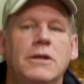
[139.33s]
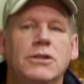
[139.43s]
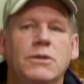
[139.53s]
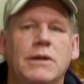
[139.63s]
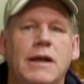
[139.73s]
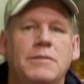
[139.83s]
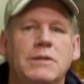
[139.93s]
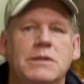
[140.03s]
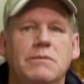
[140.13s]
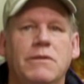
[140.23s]
So what
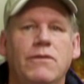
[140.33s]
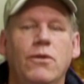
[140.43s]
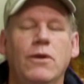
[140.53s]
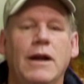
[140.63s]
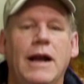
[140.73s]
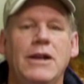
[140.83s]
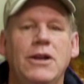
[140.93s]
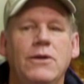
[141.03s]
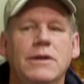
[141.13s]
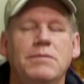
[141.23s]
happens before I
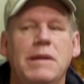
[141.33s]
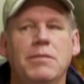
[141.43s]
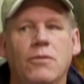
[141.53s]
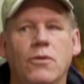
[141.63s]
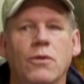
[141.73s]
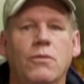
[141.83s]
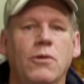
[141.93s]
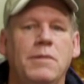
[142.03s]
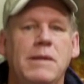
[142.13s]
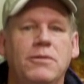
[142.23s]
knew it, more and
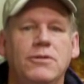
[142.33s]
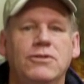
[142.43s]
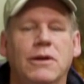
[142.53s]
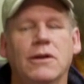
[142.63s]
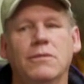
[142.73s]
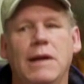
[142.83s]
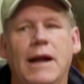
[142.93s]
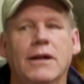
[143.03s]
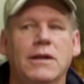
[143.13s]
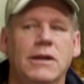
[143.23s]
more people would trickle
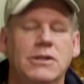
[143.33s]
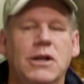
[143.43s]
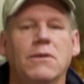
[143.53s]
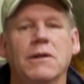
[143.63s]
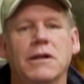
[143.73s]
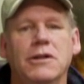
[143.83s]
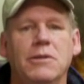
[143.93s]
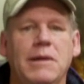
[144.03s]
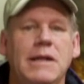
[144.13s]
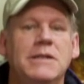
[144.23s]
back and start working on
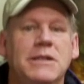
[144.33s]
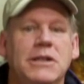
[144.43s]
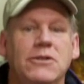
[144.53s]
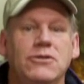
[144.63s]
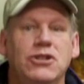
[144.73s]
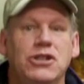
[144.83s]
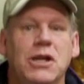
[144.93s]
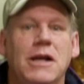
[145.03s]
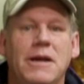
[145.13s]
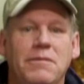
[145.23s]
their paintings until it was just
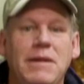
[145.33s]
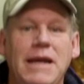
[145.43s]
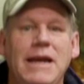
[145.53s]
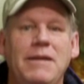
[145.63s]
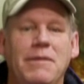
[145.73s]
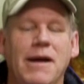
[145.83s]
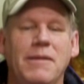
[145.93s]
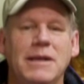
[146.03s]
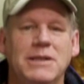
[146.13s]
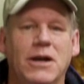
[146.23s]
me by
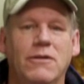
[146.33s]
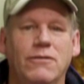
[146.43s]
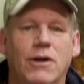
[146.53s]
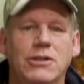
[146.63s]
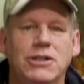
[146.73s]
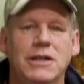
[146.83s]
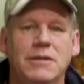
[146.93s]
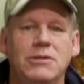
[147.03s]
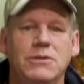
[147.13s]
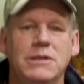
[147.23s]
myself watching
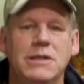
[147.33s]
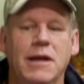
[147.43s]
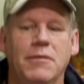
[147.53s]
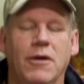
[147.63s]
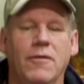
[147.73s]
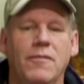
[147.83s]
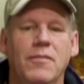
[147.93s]
him do his demo.